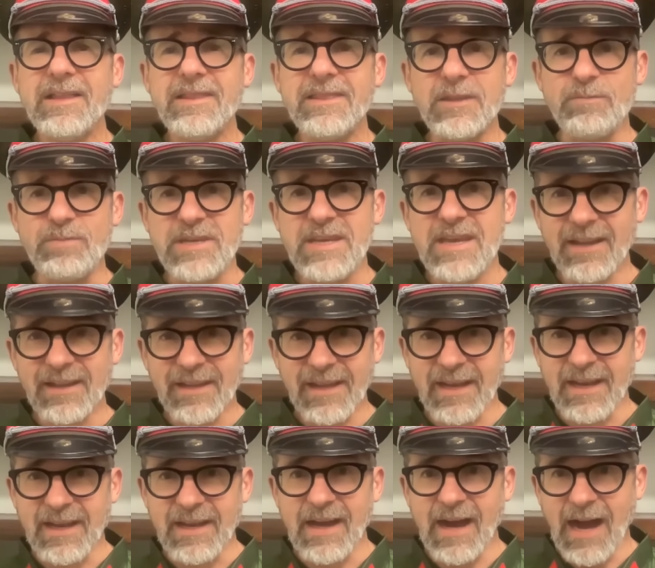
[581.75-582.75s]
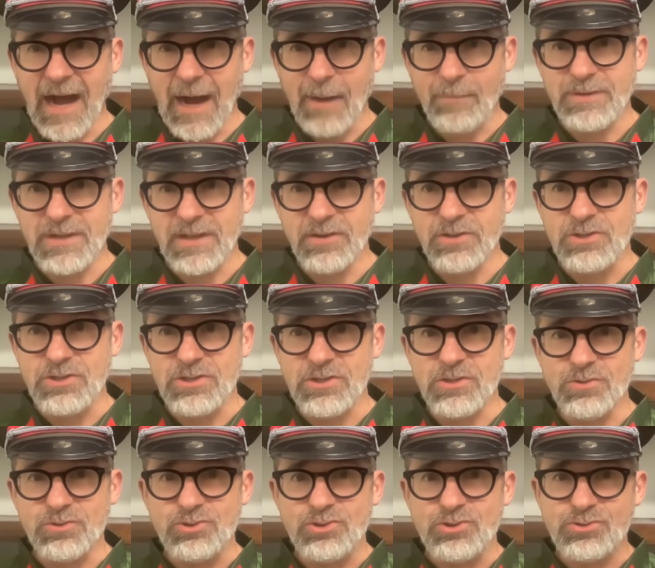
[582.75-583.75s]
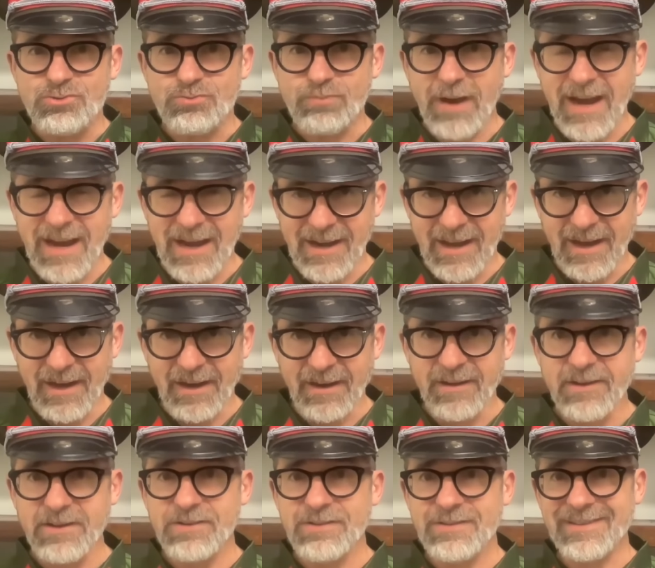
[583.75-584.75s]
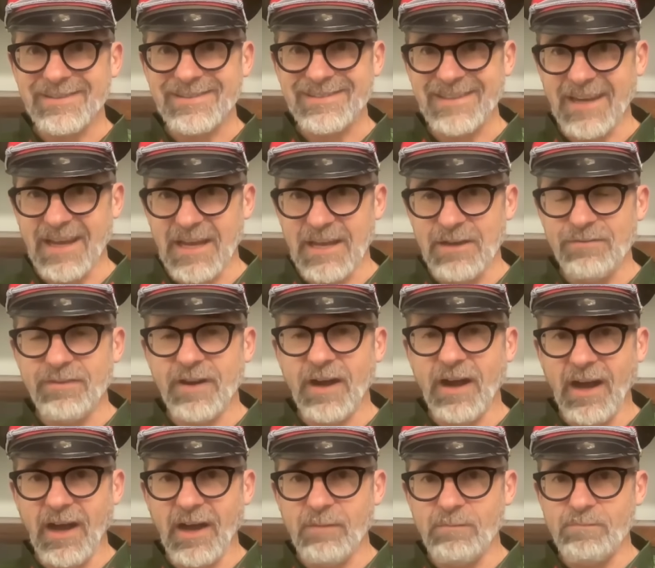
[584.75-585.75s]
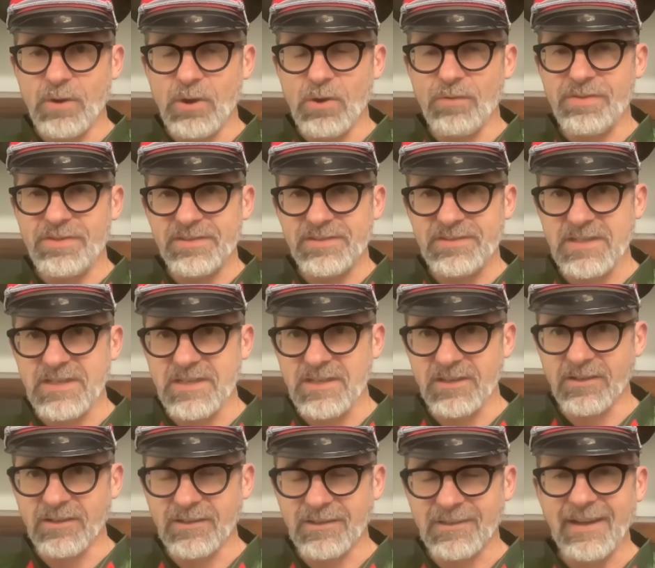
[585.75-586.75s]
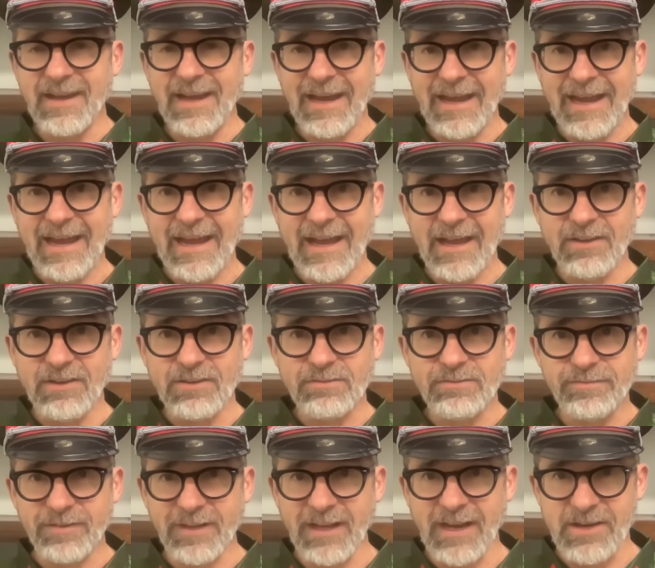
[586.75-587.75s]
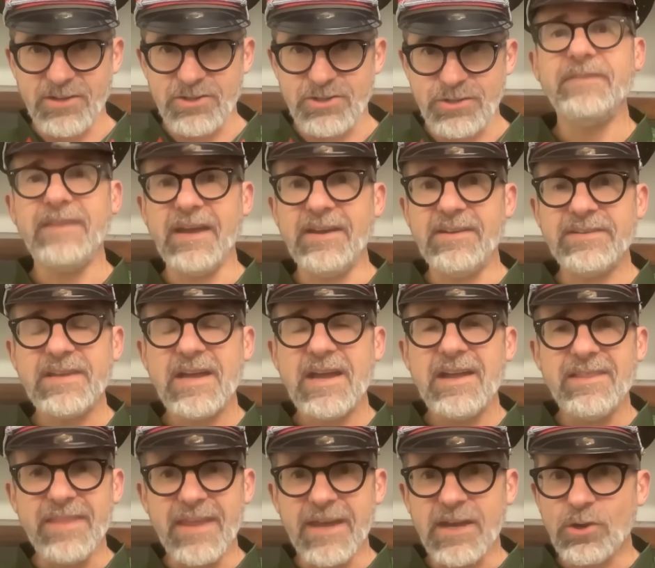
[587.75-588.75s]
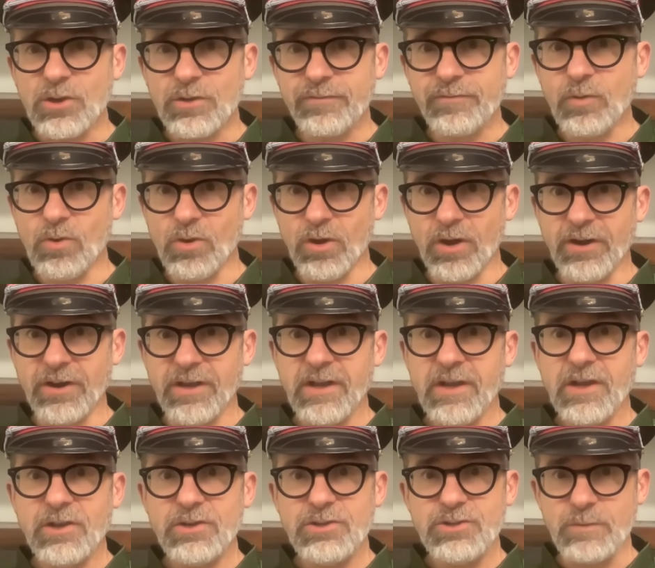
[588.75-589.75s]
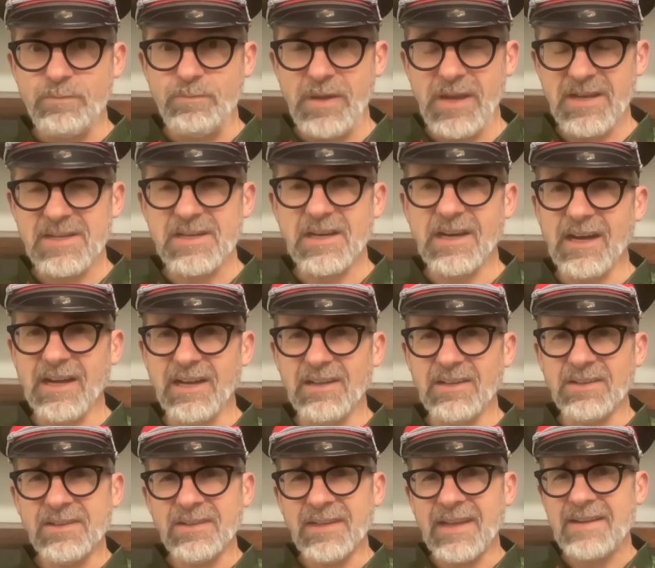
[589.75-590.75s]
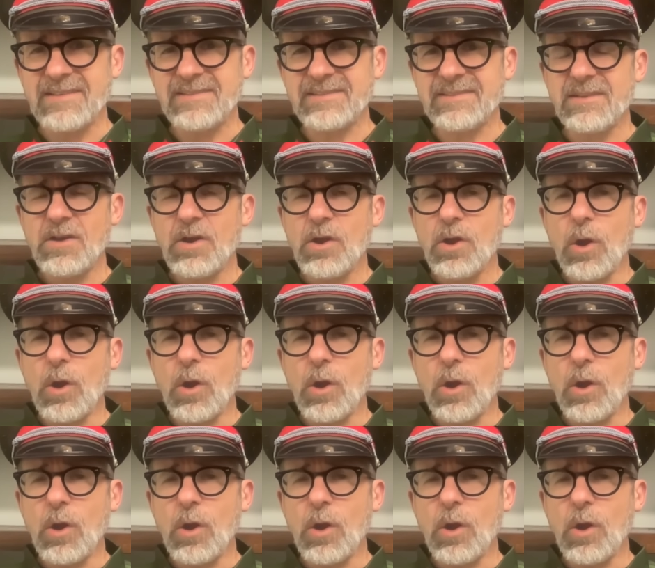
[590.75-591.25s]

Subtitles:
the PLA opted to use training to save on both steel and flesh. That is, they could afford to pick a less